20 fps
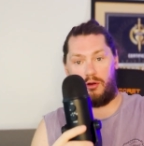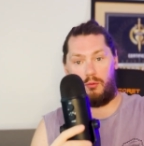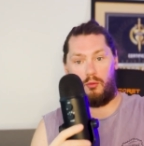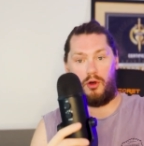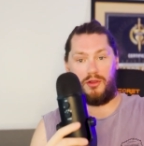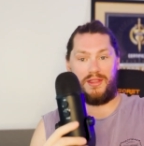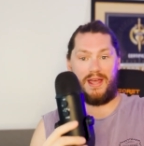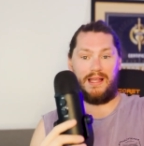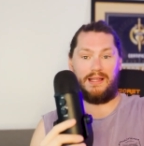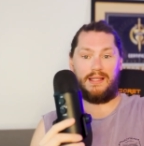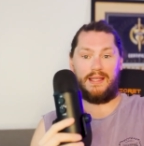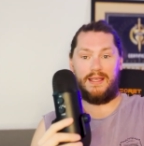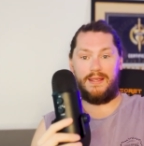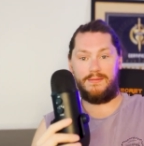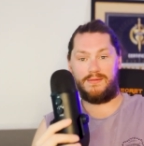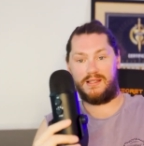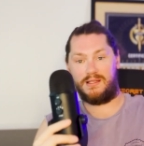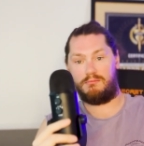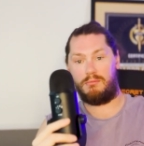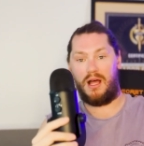And what that
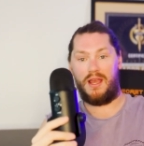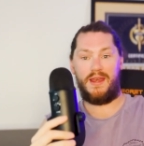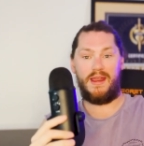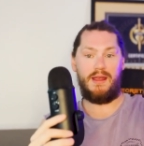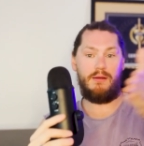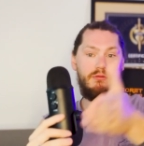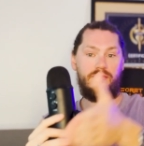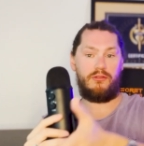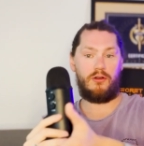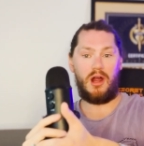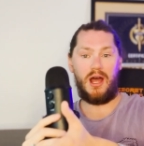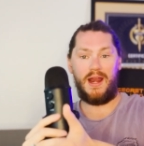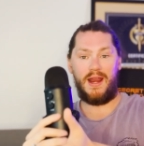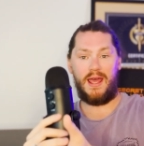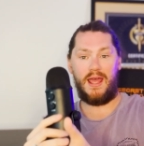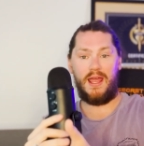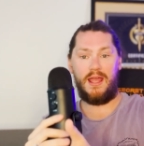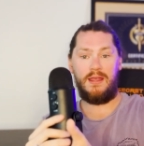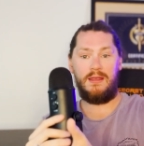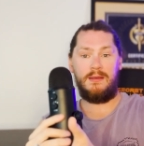leaves is Monday and
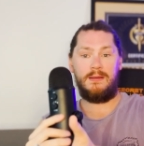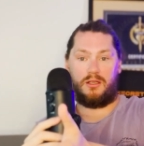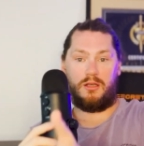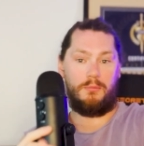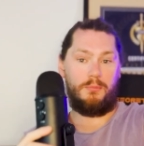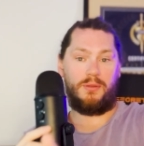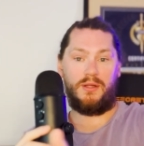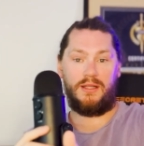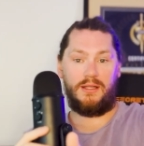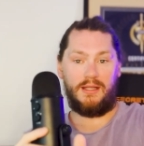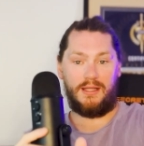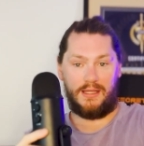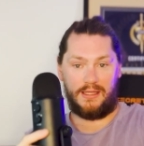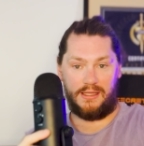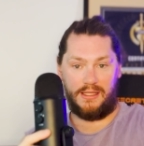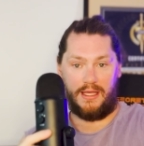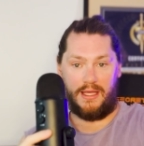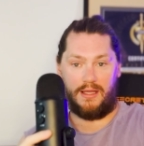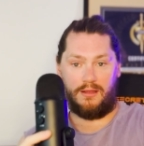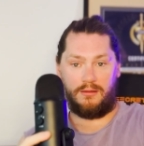Friday completely
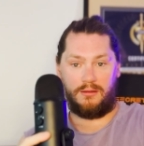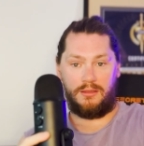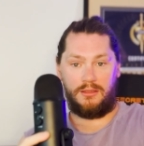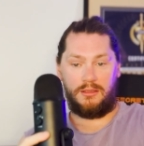clear.